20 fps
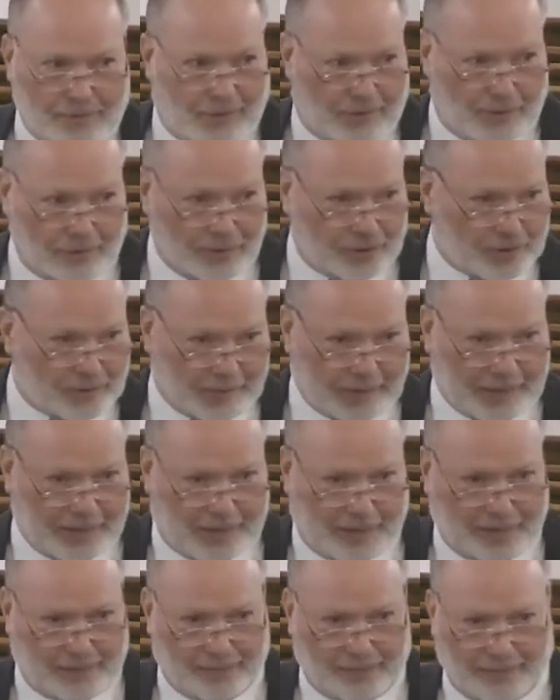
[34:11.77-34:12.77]
Holy
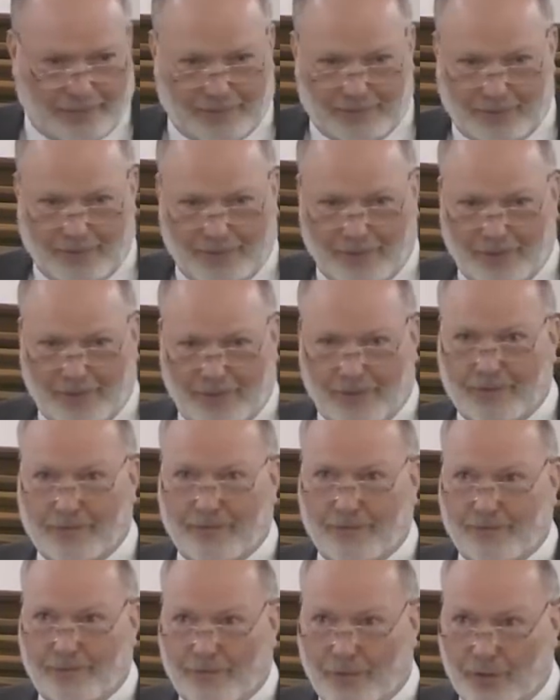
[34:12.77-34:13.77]
Spirit,
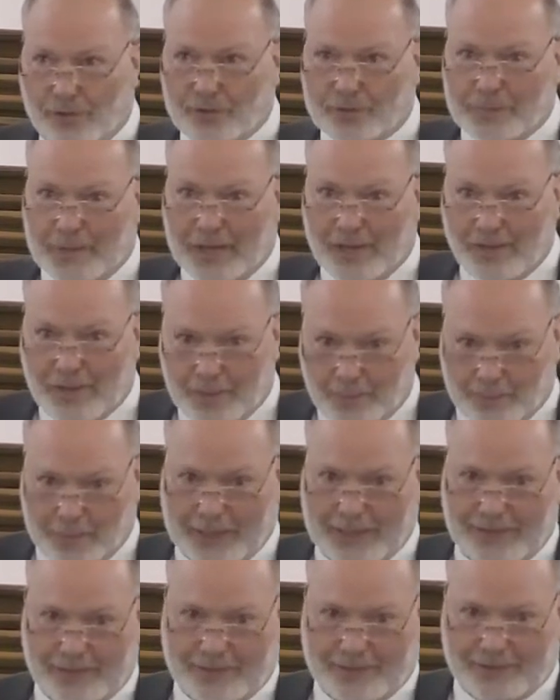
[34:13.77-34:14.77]
for inspiring
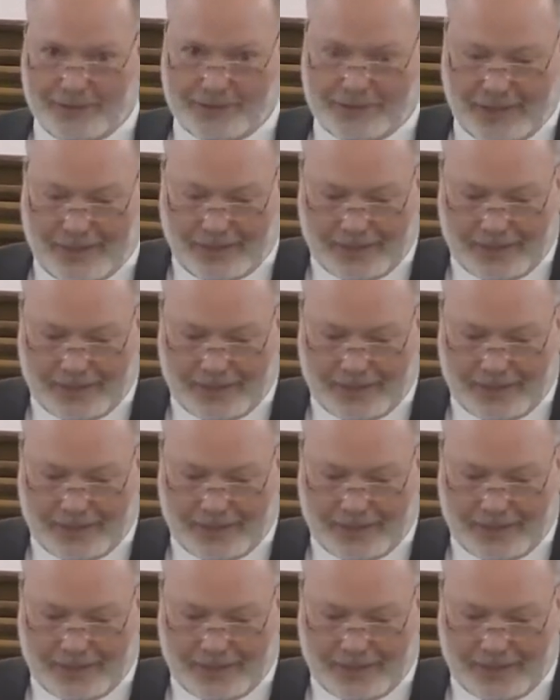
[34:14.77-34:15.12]
Peter to say